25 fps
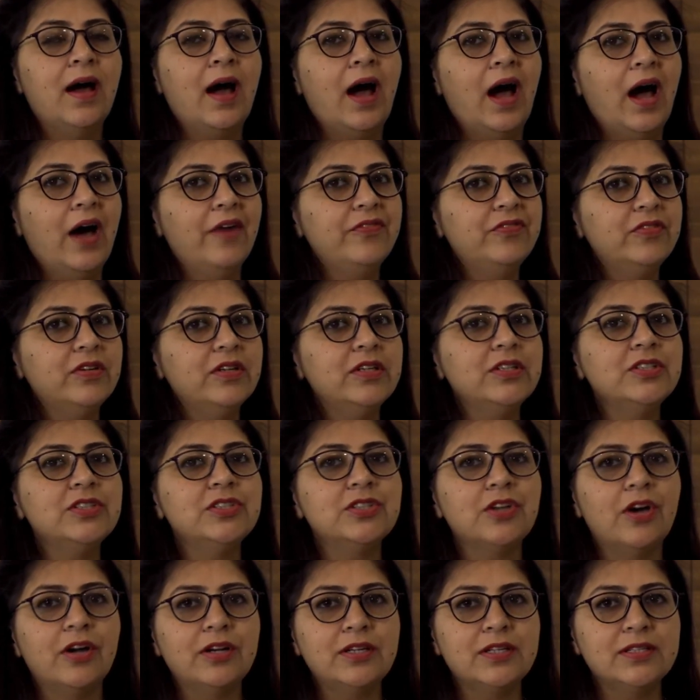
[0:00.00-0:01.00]
After a
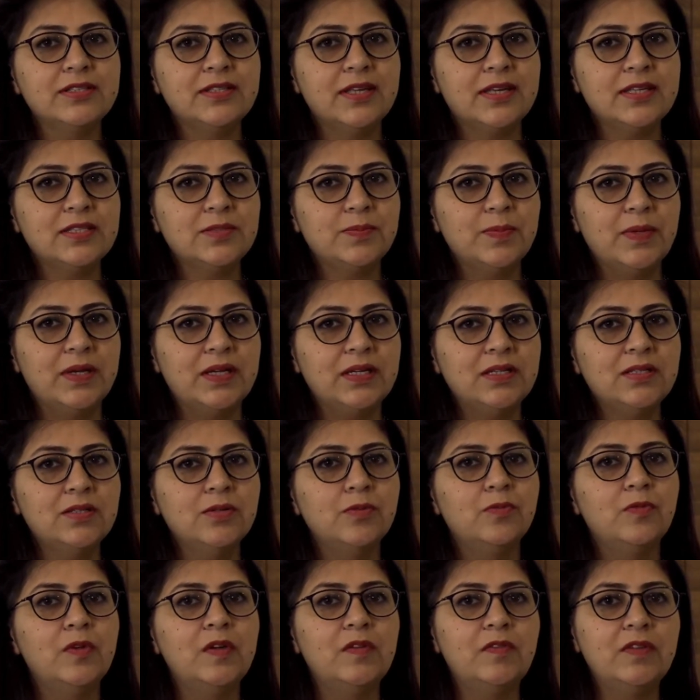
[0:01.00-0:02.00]
short assessment,
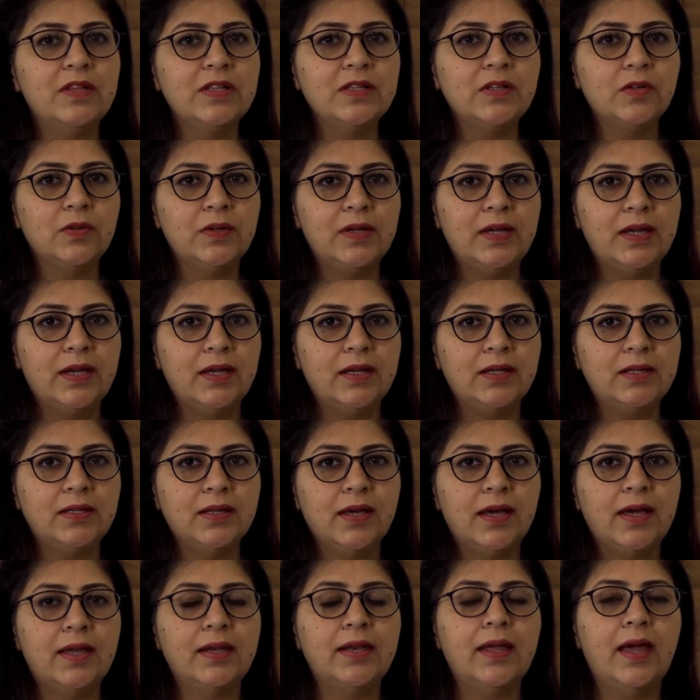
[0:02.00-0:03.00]
we will
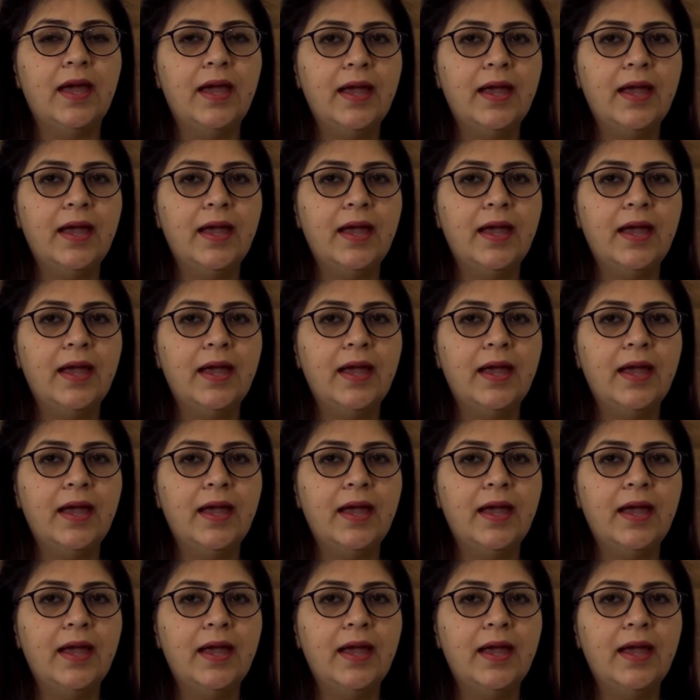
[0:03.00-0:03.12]
create an